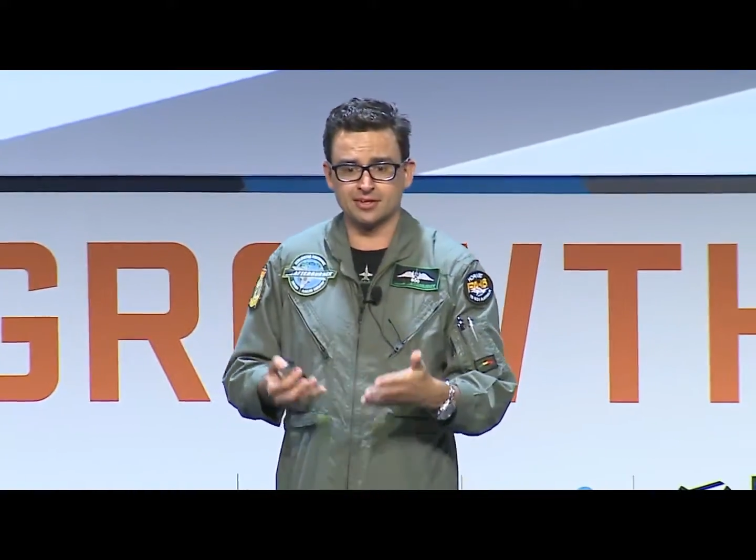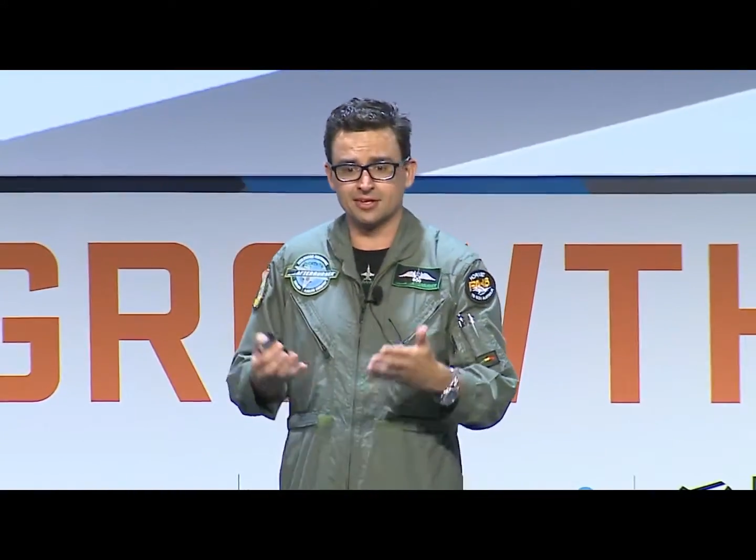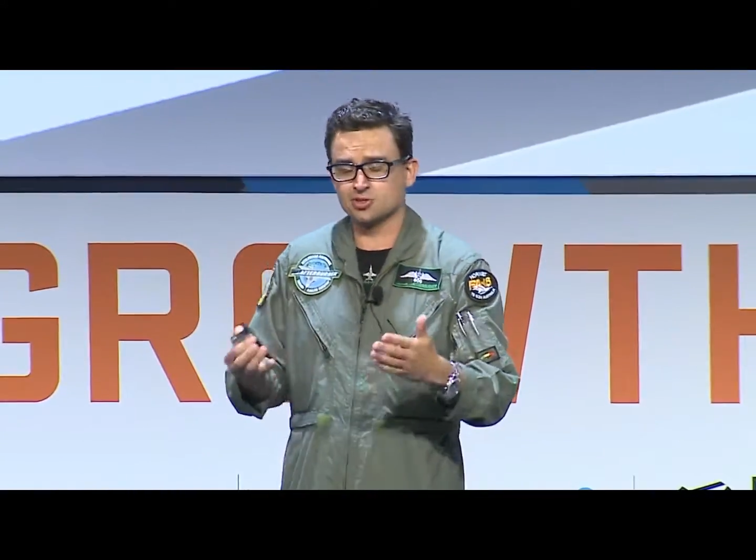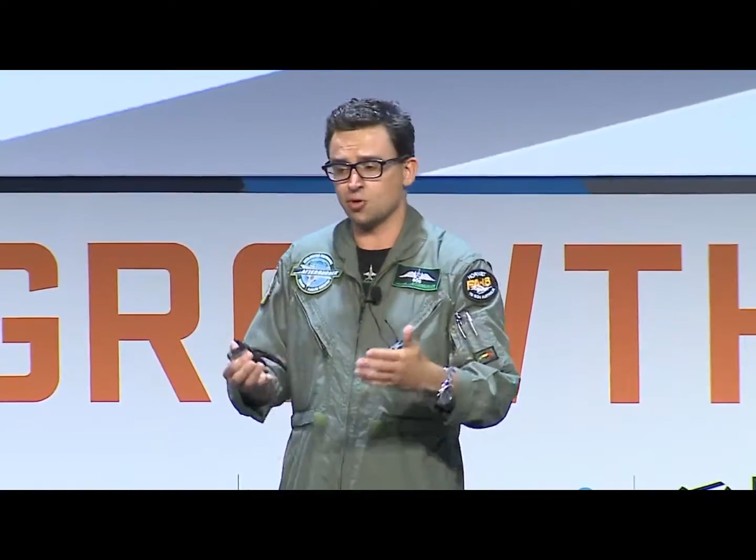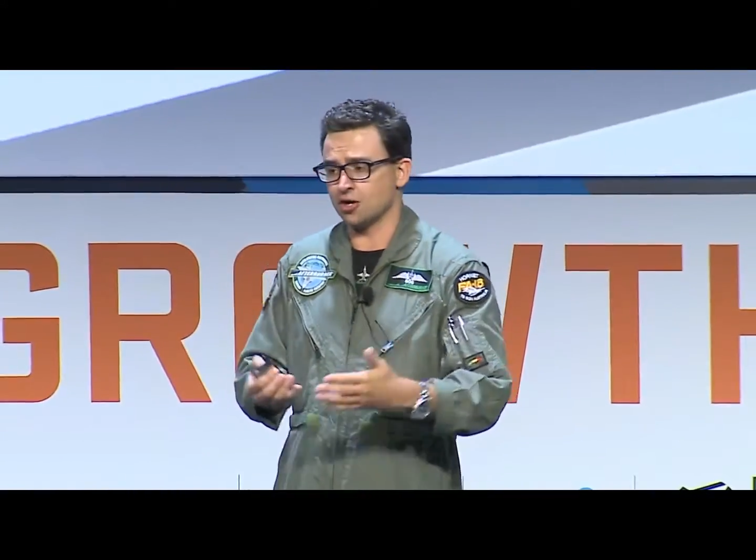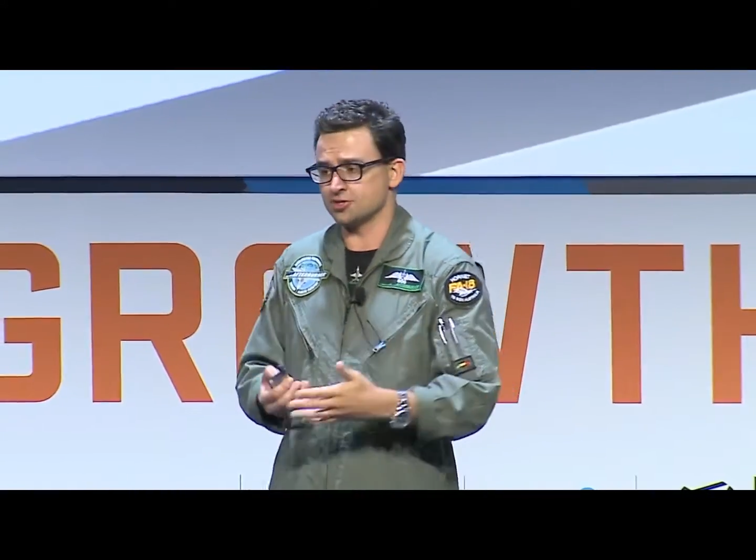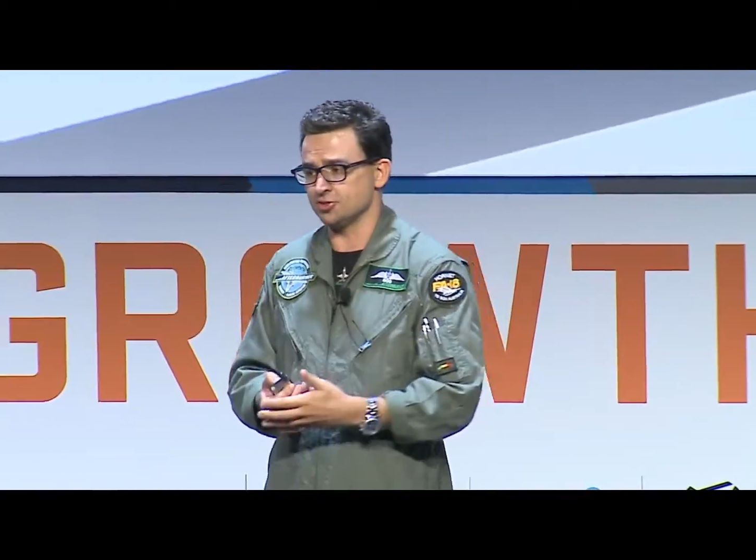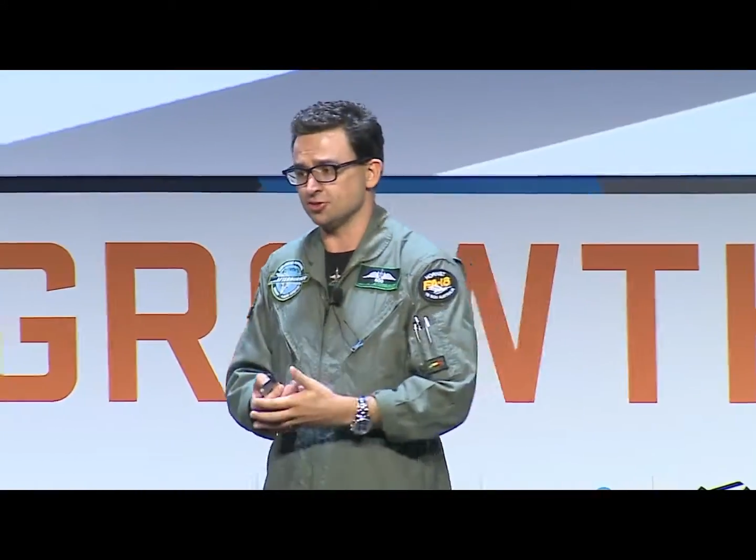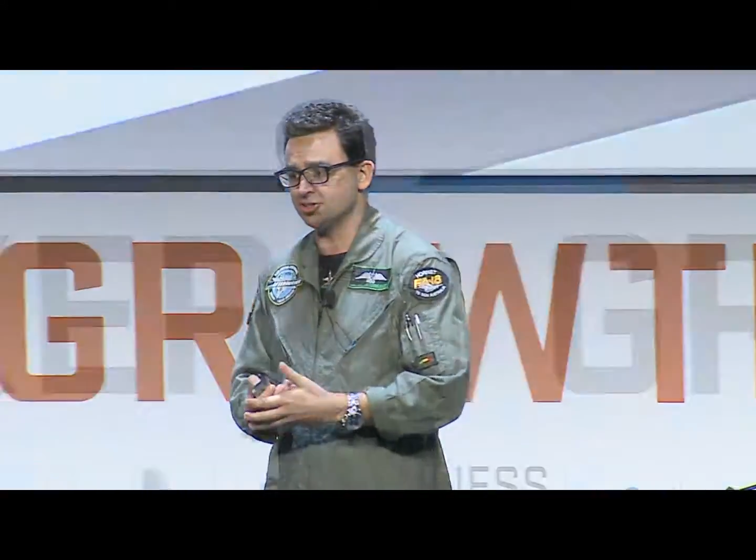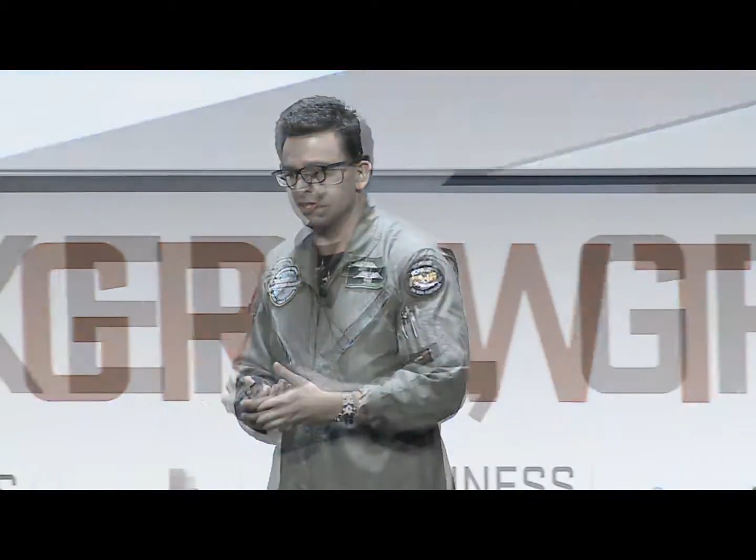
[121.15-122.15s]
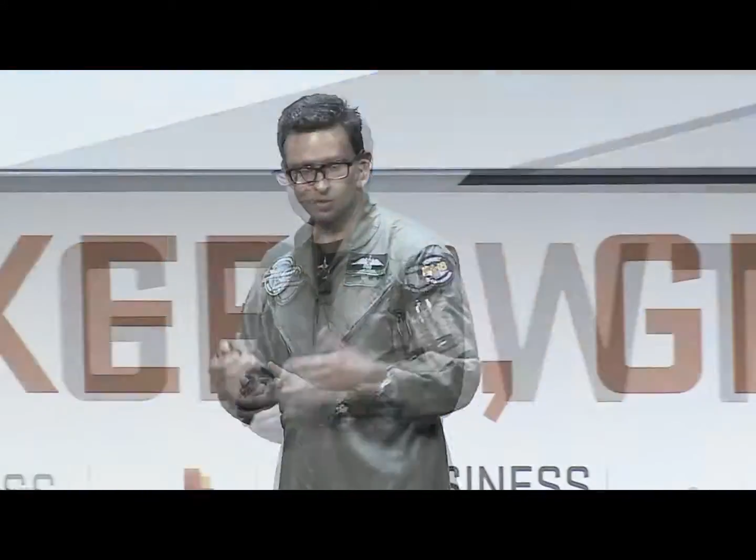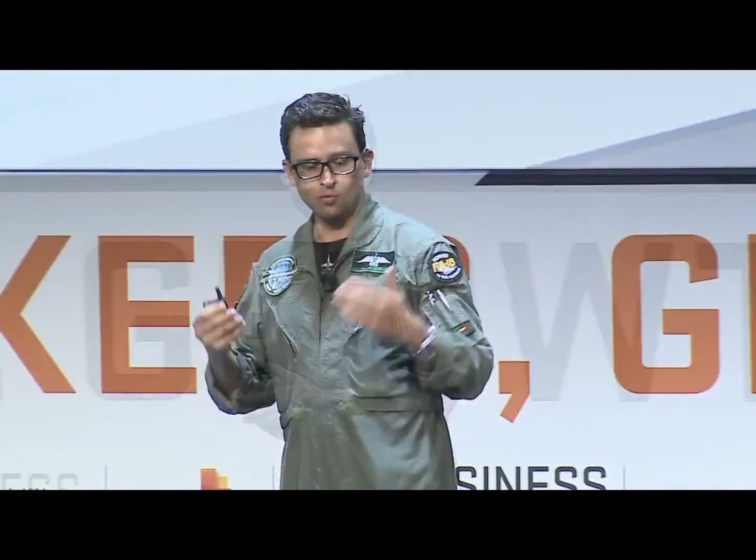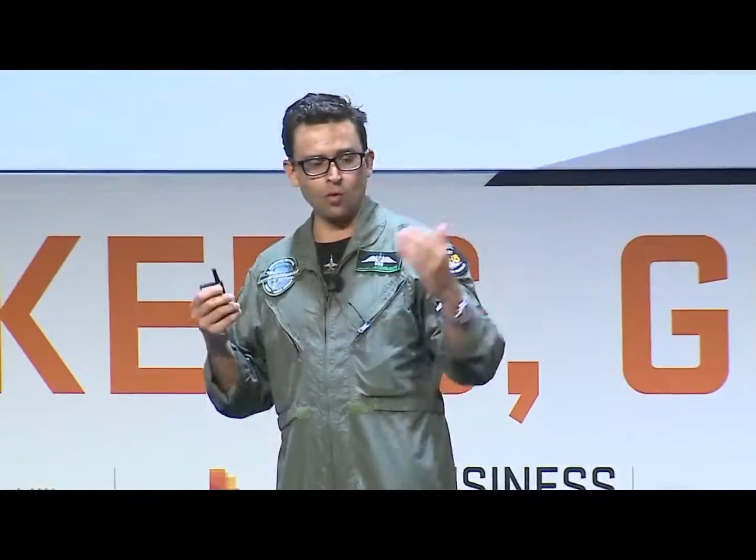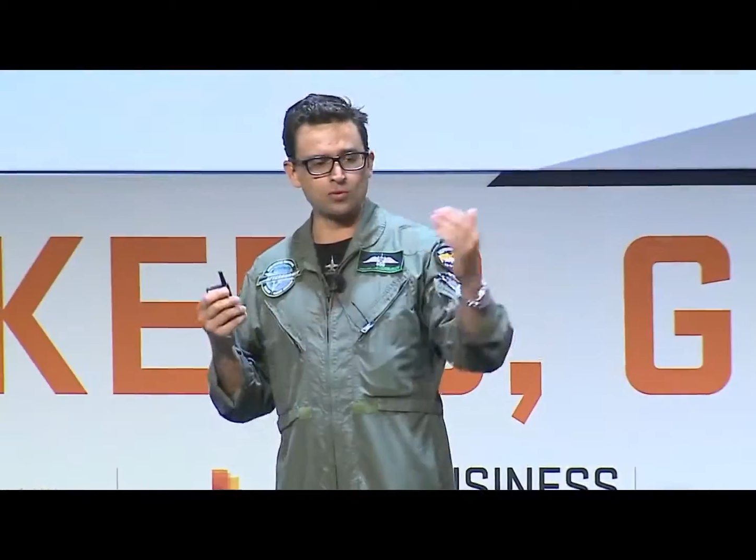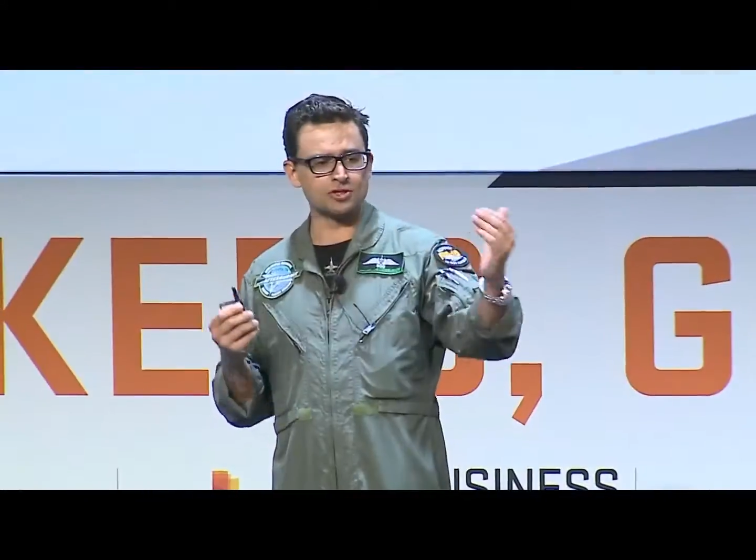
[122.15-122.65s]
is quite astonishing.
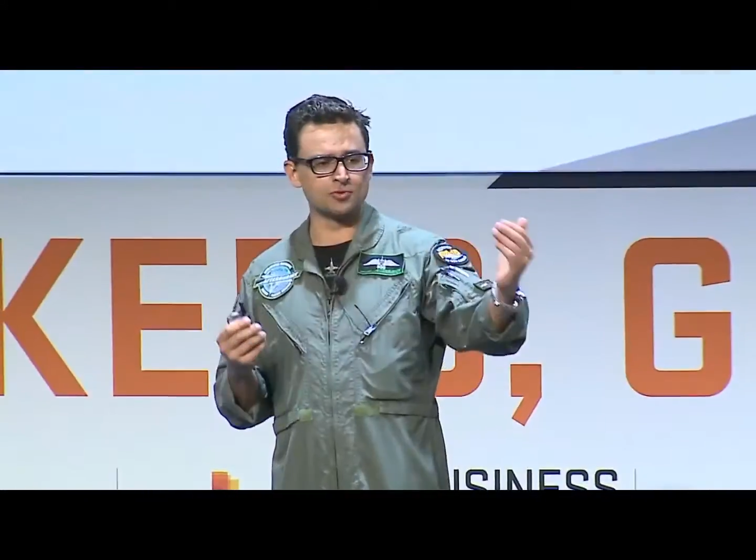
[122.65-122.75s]
What was